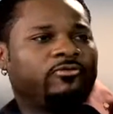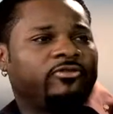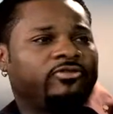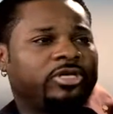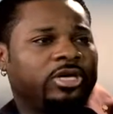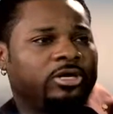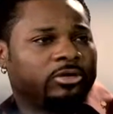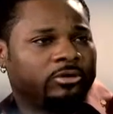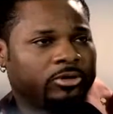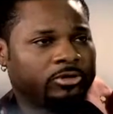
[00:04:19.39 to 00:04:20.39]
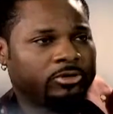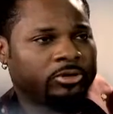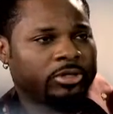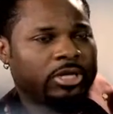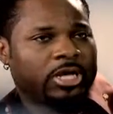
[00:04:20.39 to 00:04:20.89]

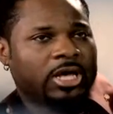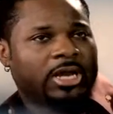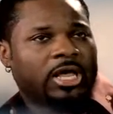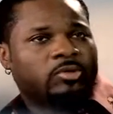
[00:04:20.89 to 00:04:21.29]
15-year-old, and I